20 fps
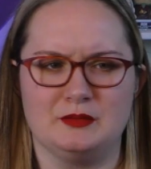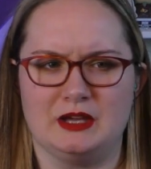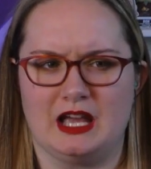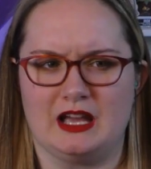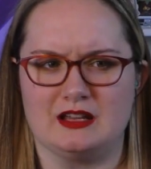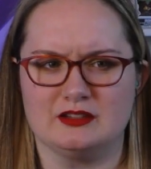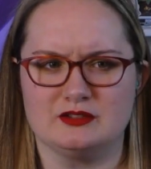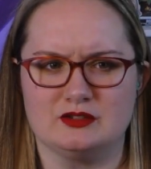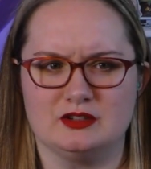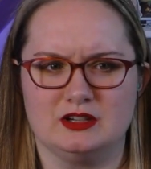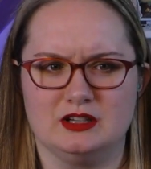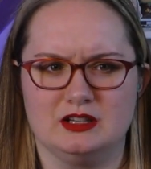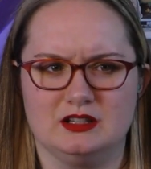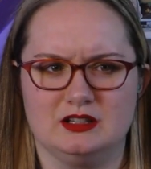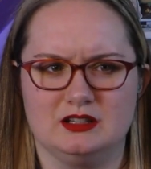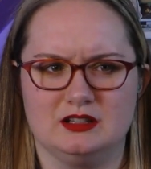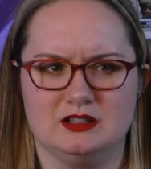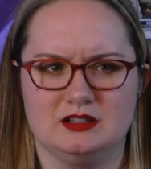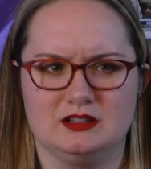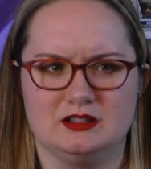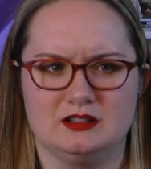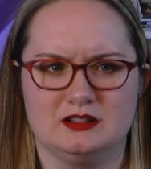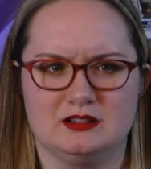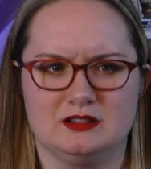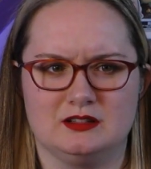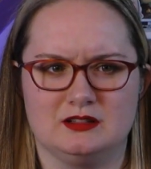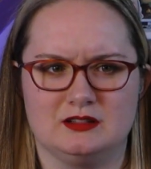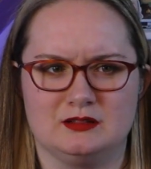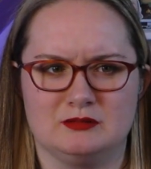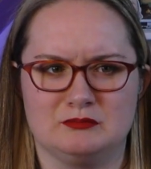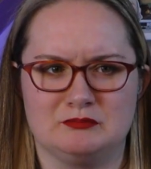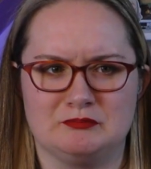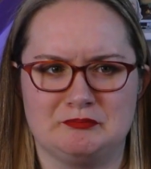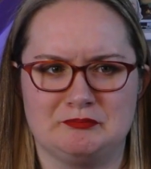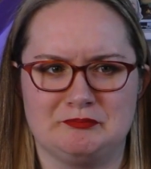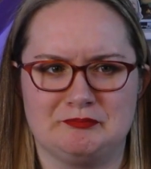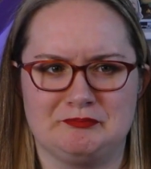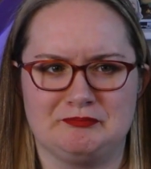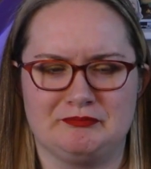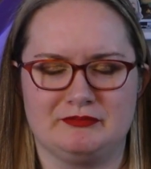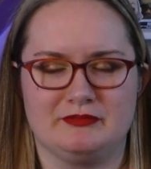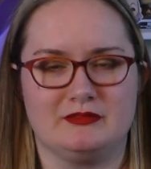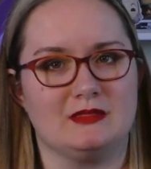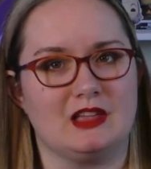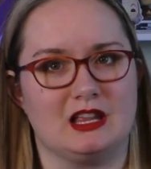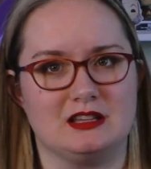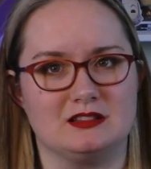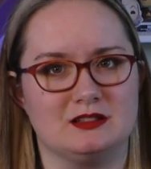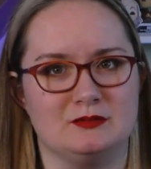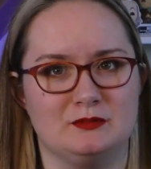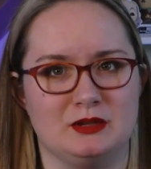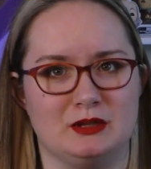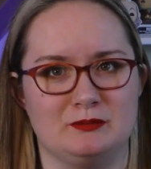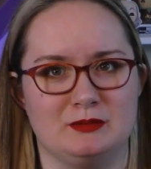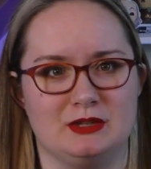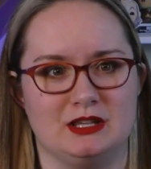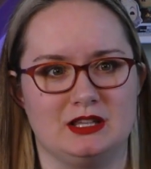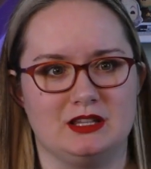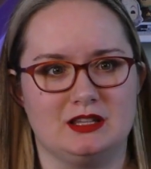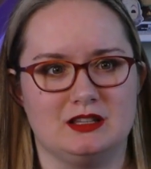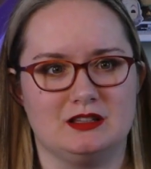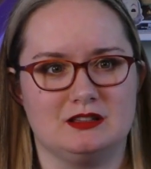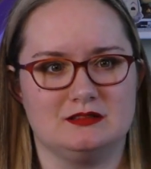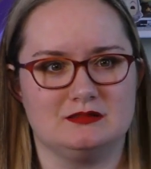be Astrid? That's gonna make me